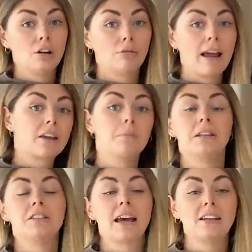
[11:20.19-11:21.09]

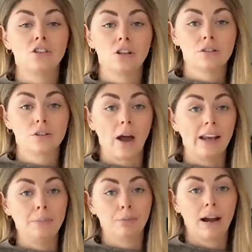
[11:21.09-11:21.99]
recommendations or
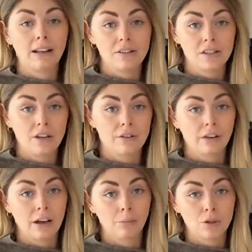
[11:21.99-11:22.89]
any brands that you
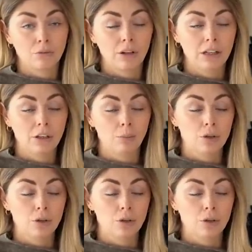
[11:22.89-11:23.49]
found which are really good,